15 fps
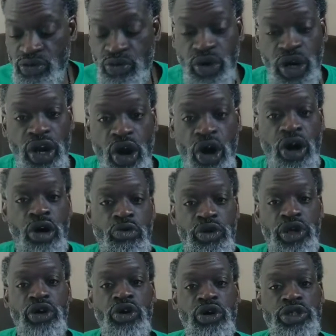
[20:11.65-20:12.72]
What are
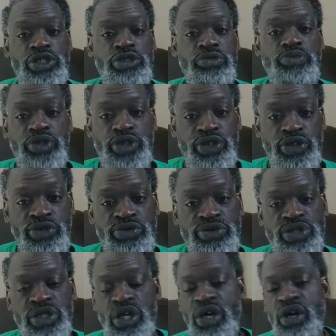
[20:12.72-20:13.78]
we going to
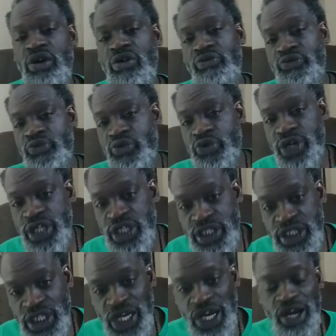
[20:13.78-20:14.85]
produce for
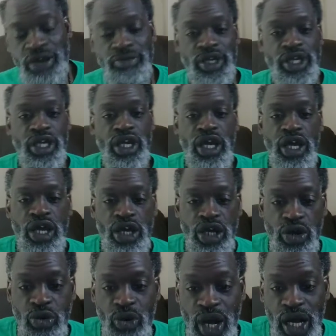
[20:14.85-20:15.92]
this coming
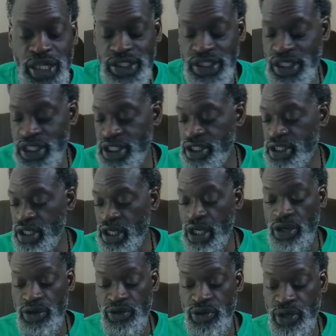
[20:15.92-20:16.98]
Kwanzaa.
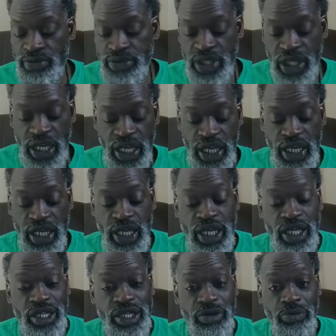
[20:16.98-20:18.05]
You know what I'm saying?
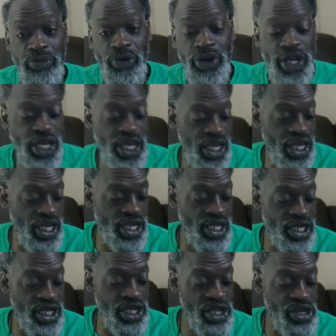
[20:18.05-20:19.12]
To bring in
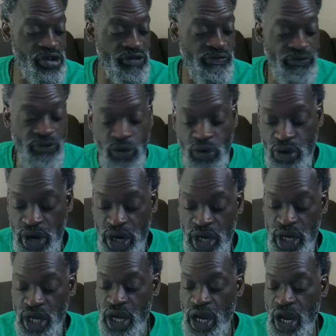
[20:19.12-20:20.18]
the year 4.
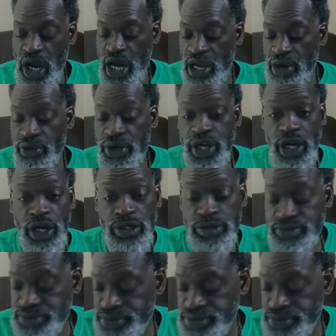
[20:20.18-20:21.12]
All right, here we go.